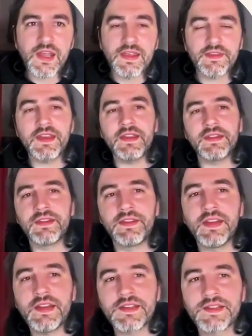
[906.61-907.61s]
And then
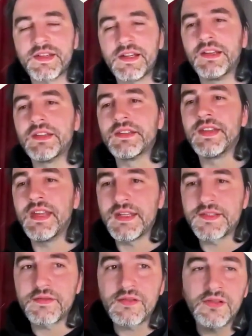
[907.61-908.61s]
the other side is the
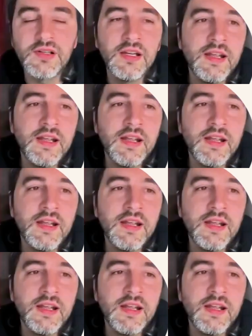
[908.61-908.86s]
answer.